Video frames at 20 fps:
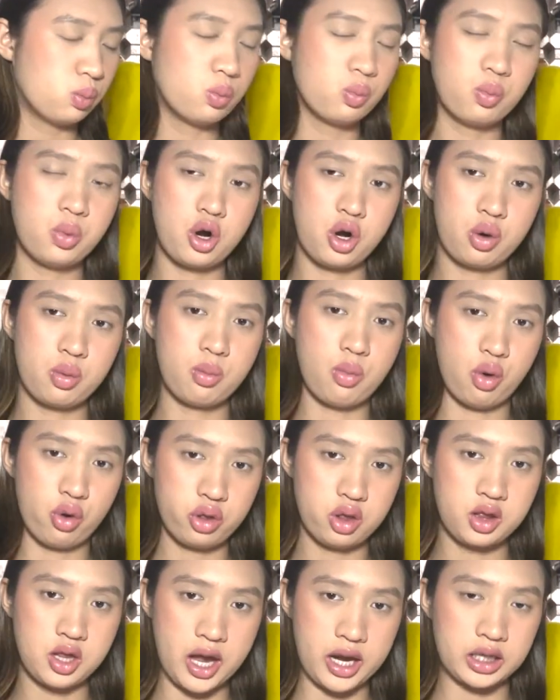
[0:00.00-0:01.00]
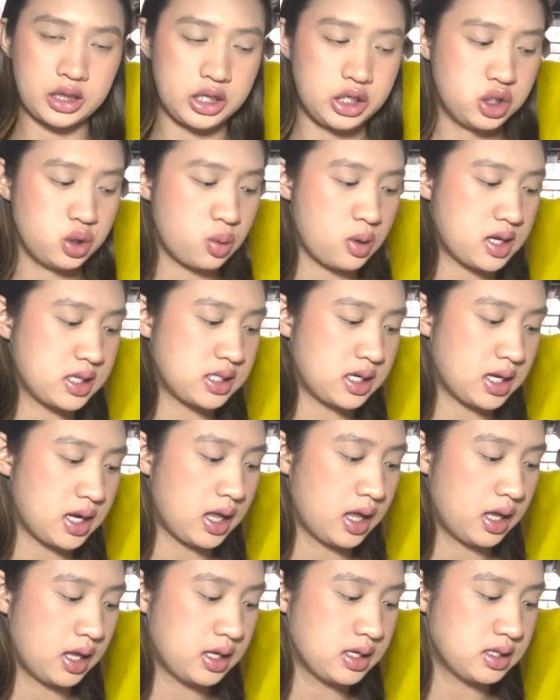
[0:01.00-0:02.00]
well, more than likely do as
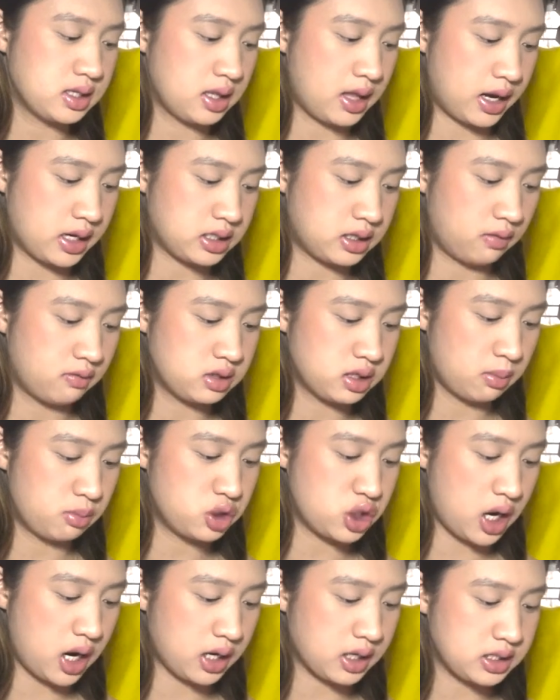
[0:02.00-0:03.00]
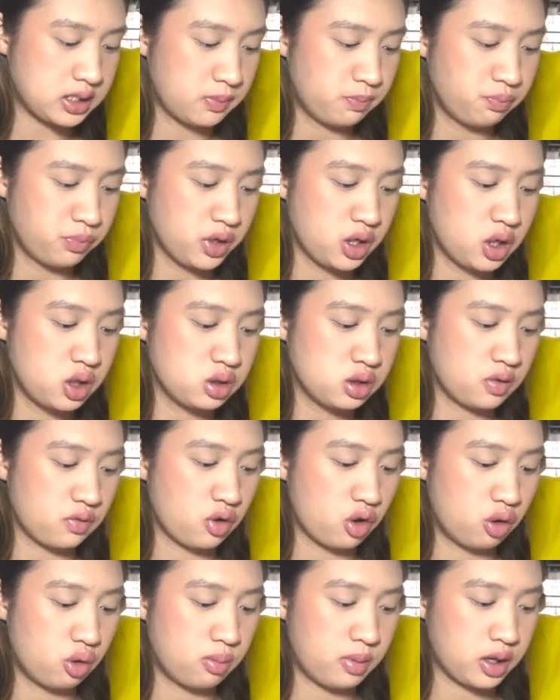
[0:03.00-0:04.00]
selective subjects. So I've
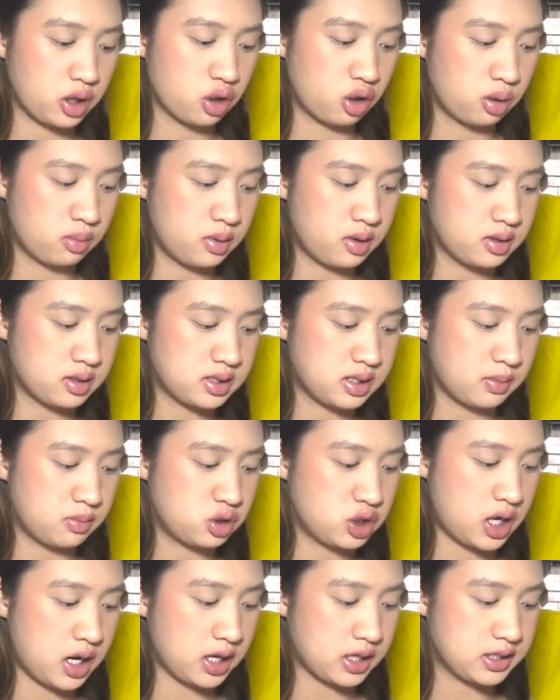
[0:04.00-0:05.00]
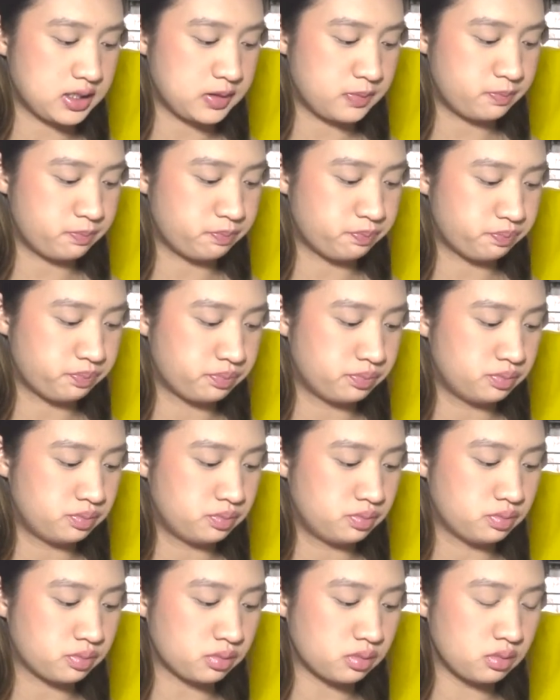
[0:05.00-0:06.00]
got all my commerce subjects,
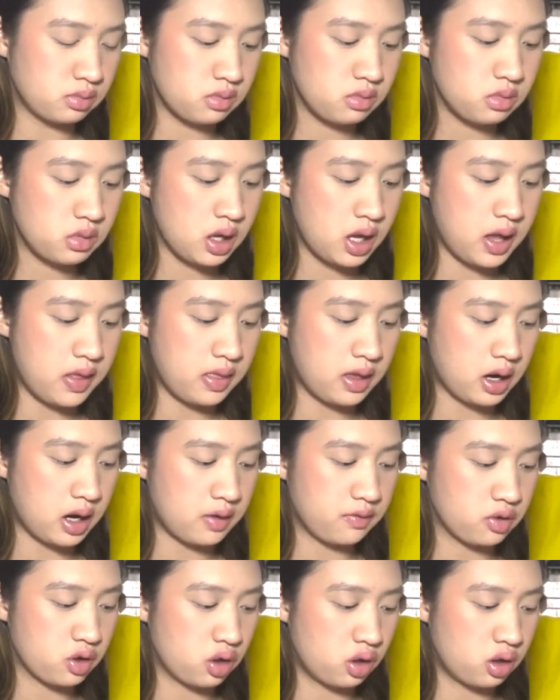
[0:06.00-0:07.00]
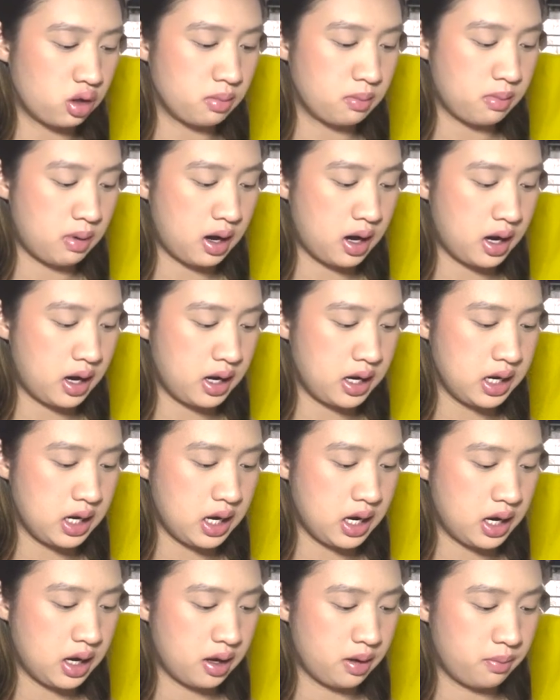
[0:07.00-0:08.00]
and then I've got
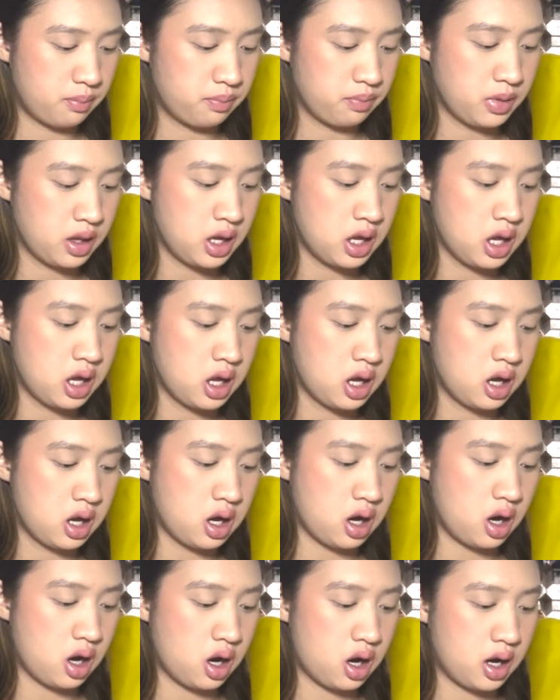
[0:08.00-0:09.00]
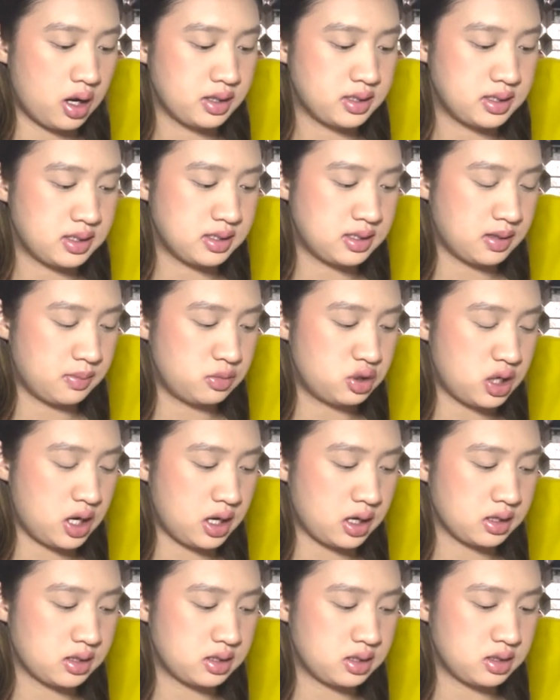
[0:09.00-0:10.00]
my arts
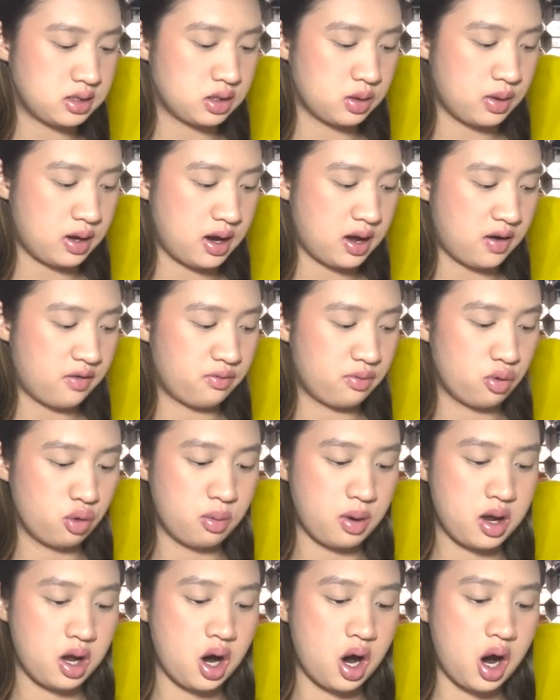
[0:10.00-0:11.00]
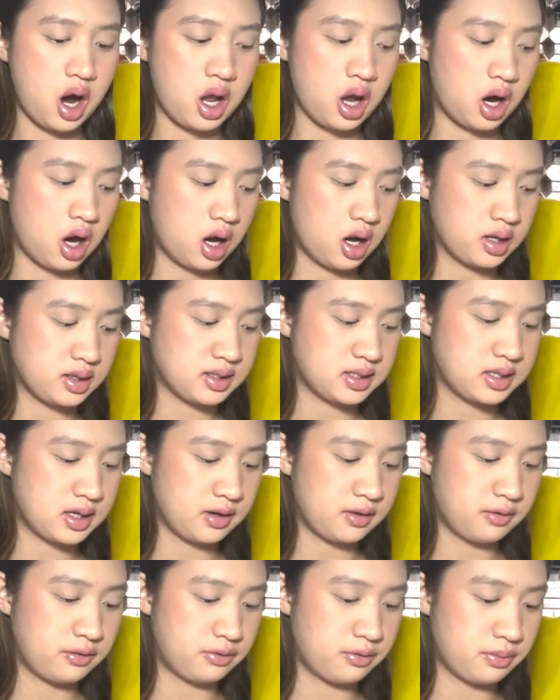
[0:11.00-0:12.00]
subjects. So I have all my IR
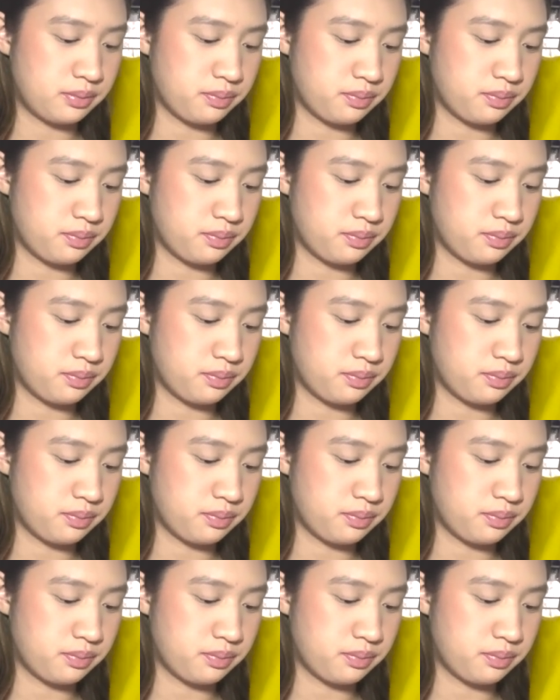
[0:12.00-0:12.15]
stuff